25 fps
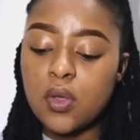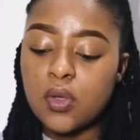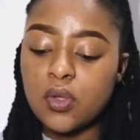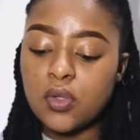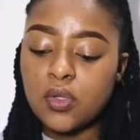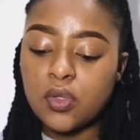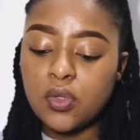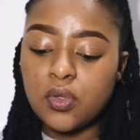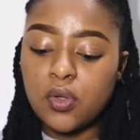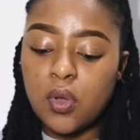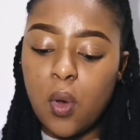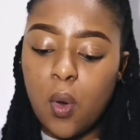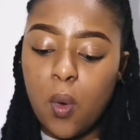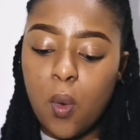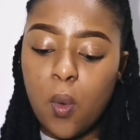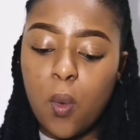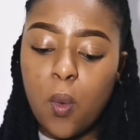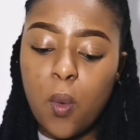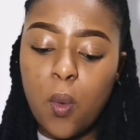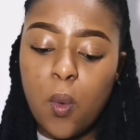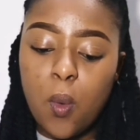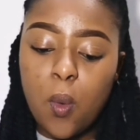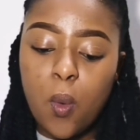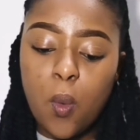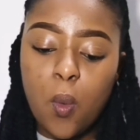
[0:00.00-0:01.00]

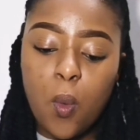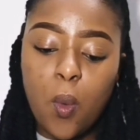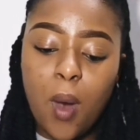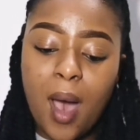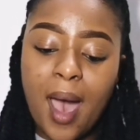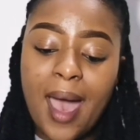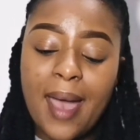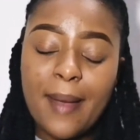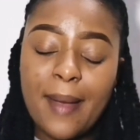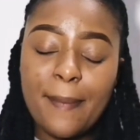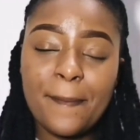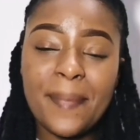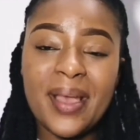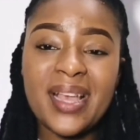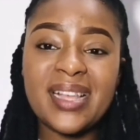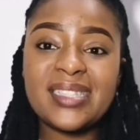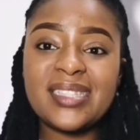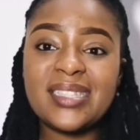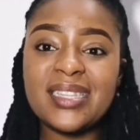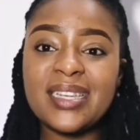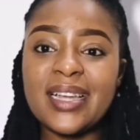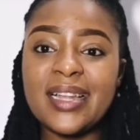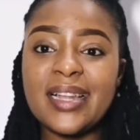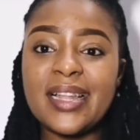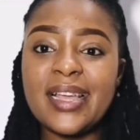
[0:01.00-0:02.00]
So I
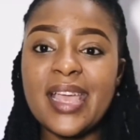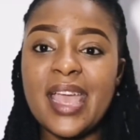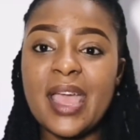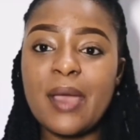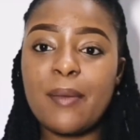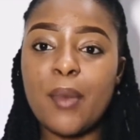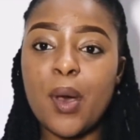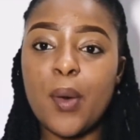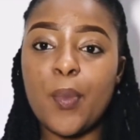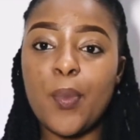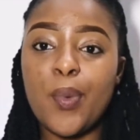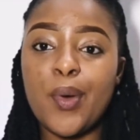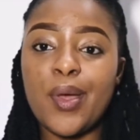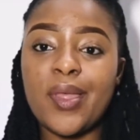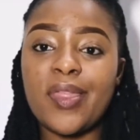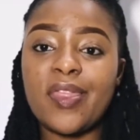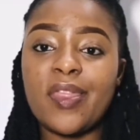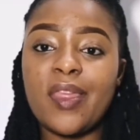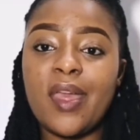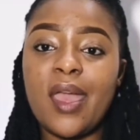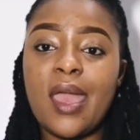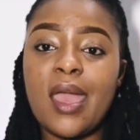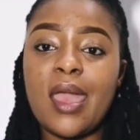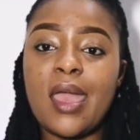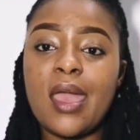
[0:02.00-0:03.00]
basically came up with
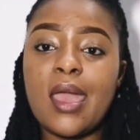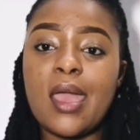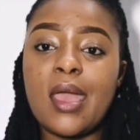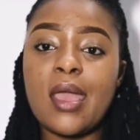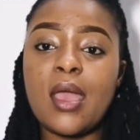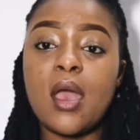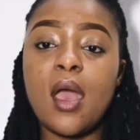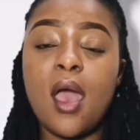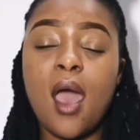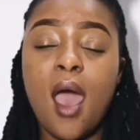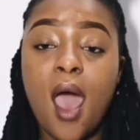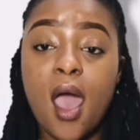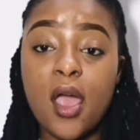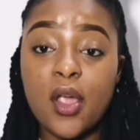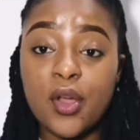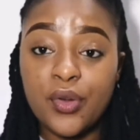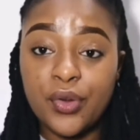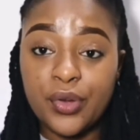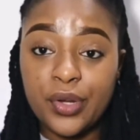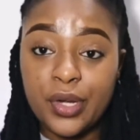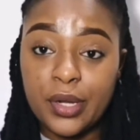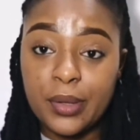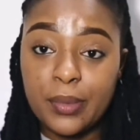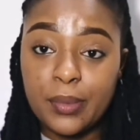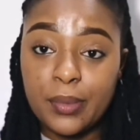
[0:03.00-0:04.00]
a
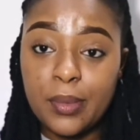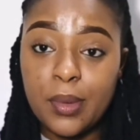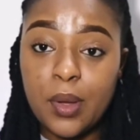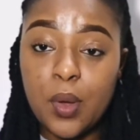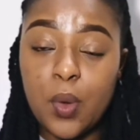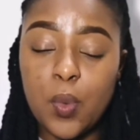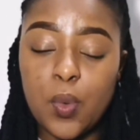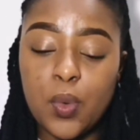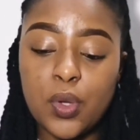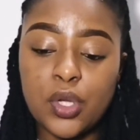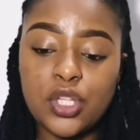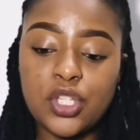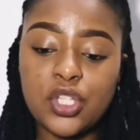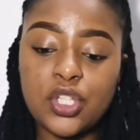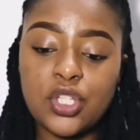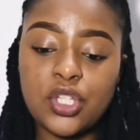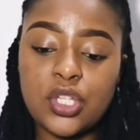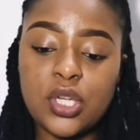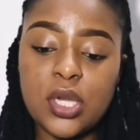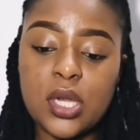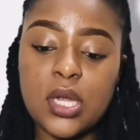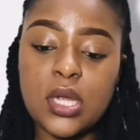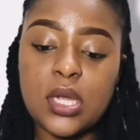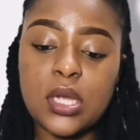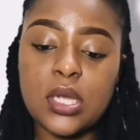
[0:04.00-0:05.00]
acronym
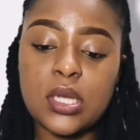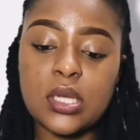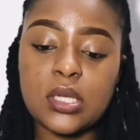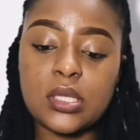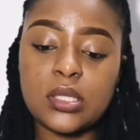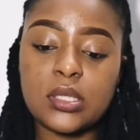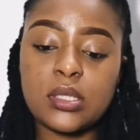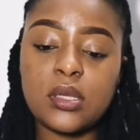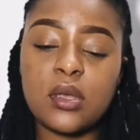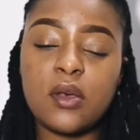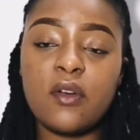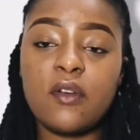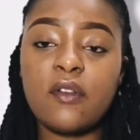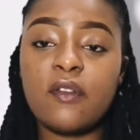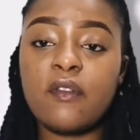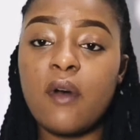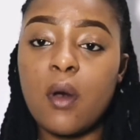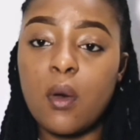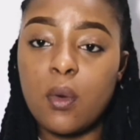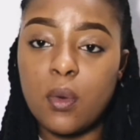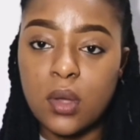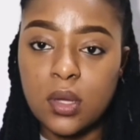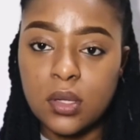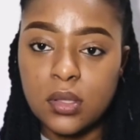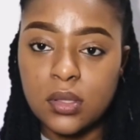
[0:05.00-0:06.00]
which is
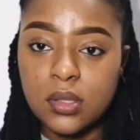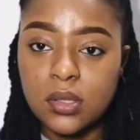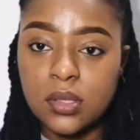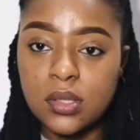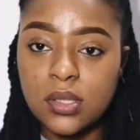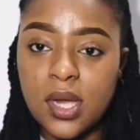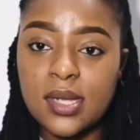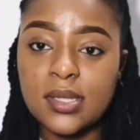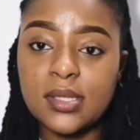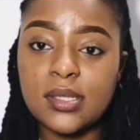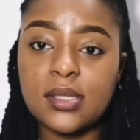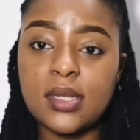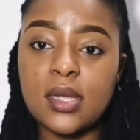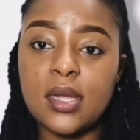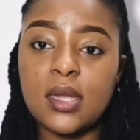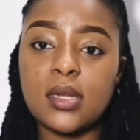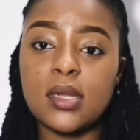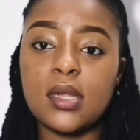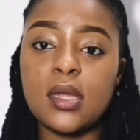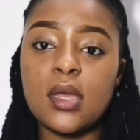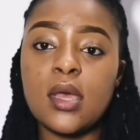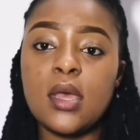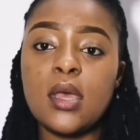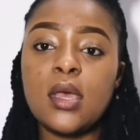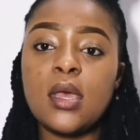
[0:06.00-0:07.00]
focused. I
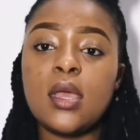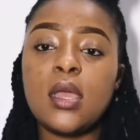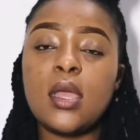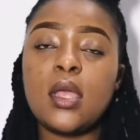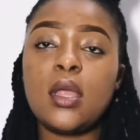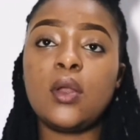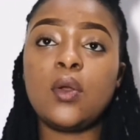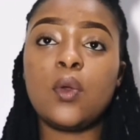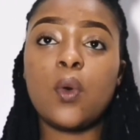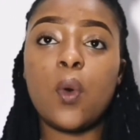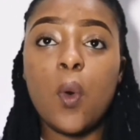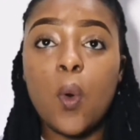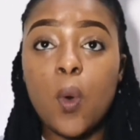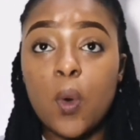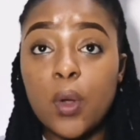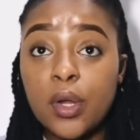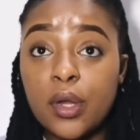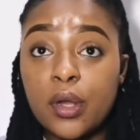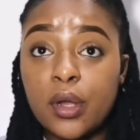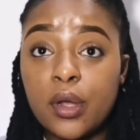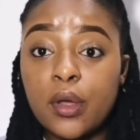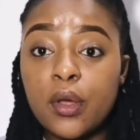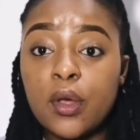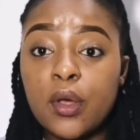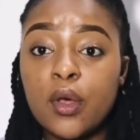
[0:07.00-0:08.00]
said in
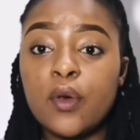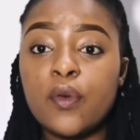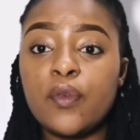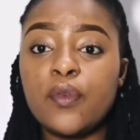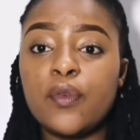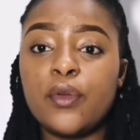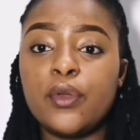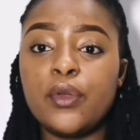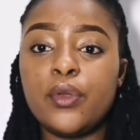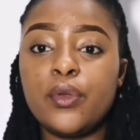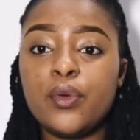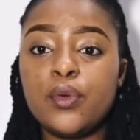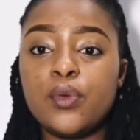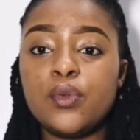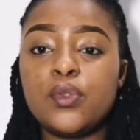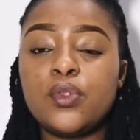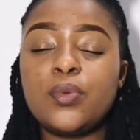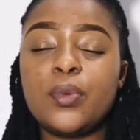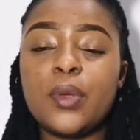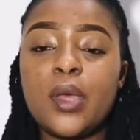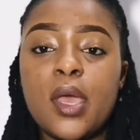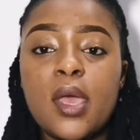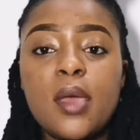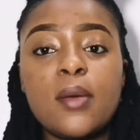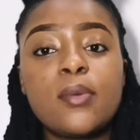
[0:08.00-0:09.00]
order for you
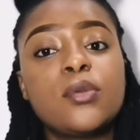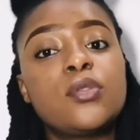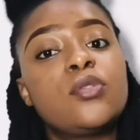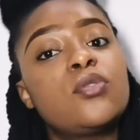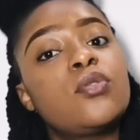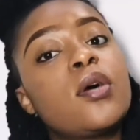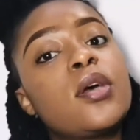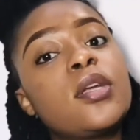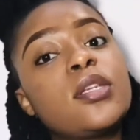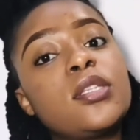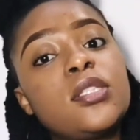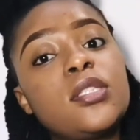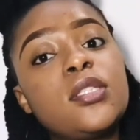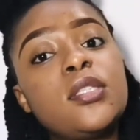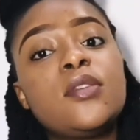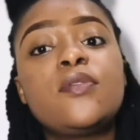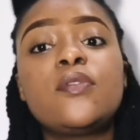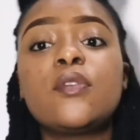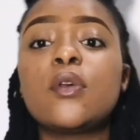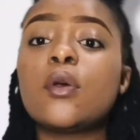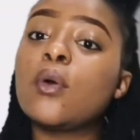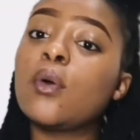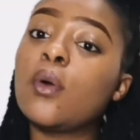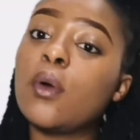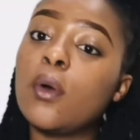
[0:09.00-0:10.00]
to be able to
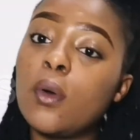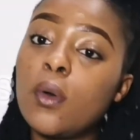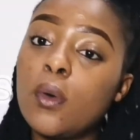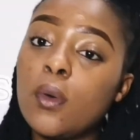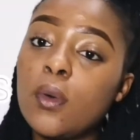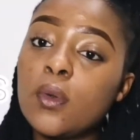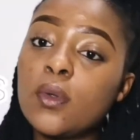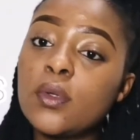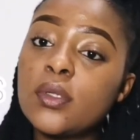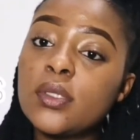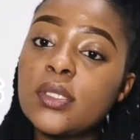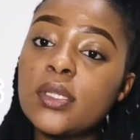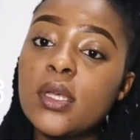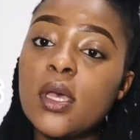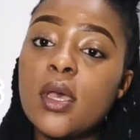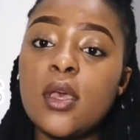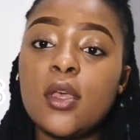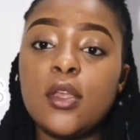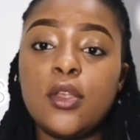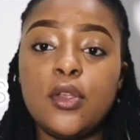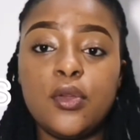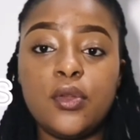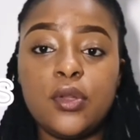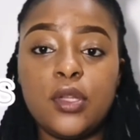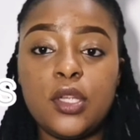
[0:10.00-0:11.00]
achieve your goals,
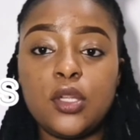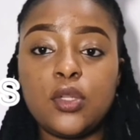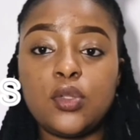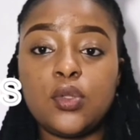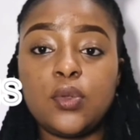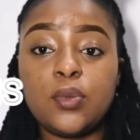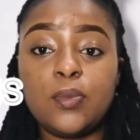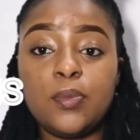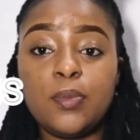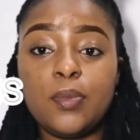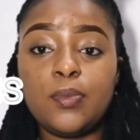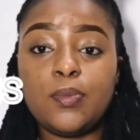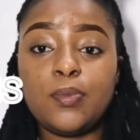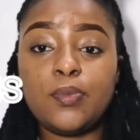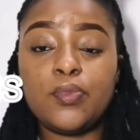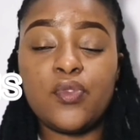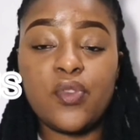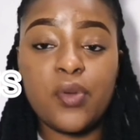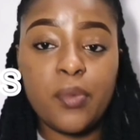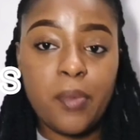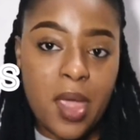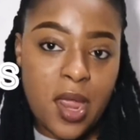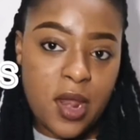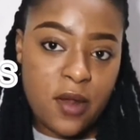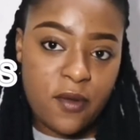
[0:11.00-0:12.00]
you need to
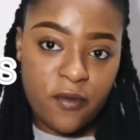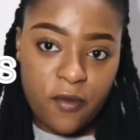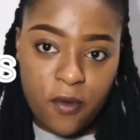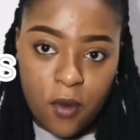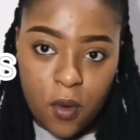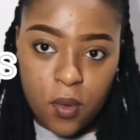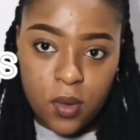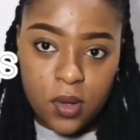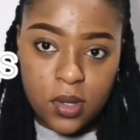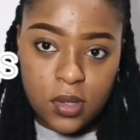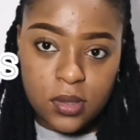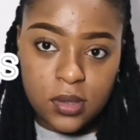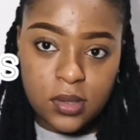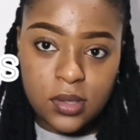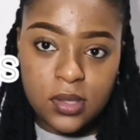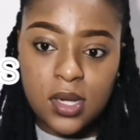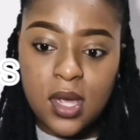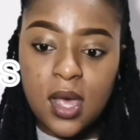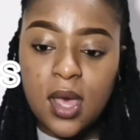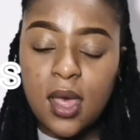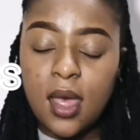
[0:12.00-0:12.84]
remain focused.